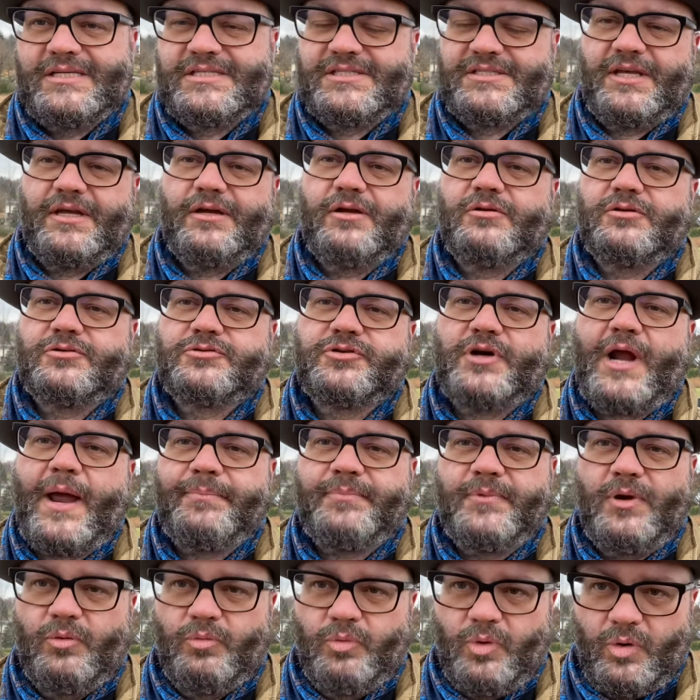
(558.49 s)
single
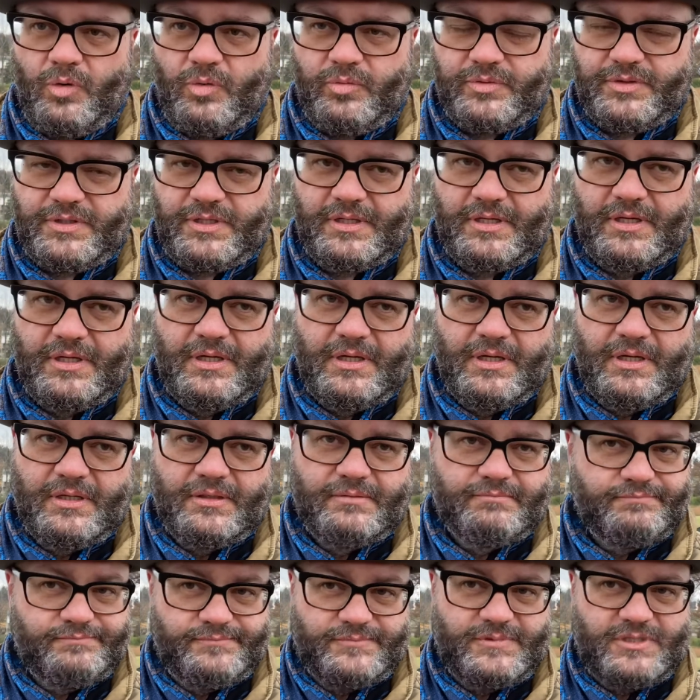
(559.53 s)
shrapnel wound
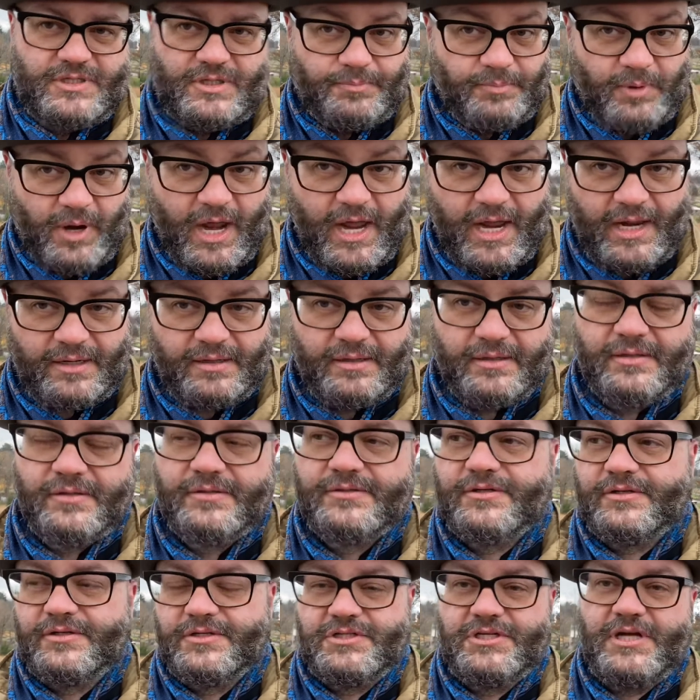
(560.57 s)
to the brain,
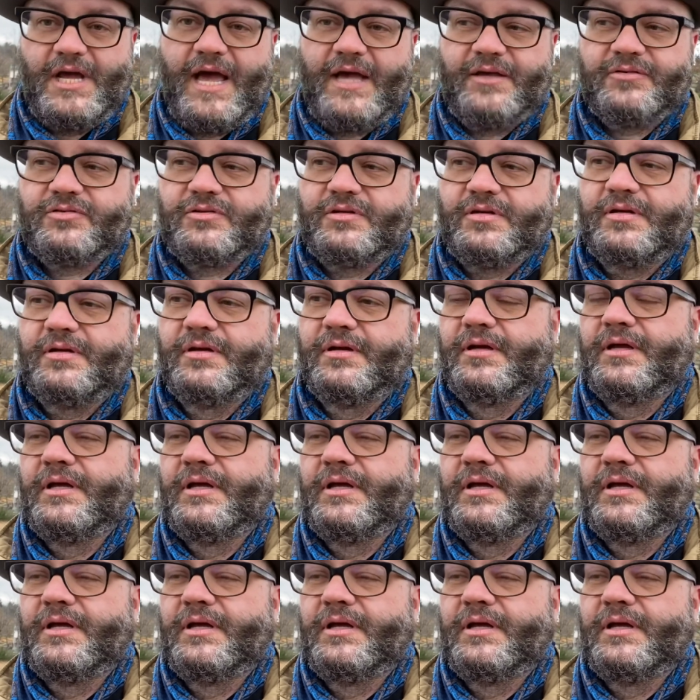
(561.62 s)
to the chest,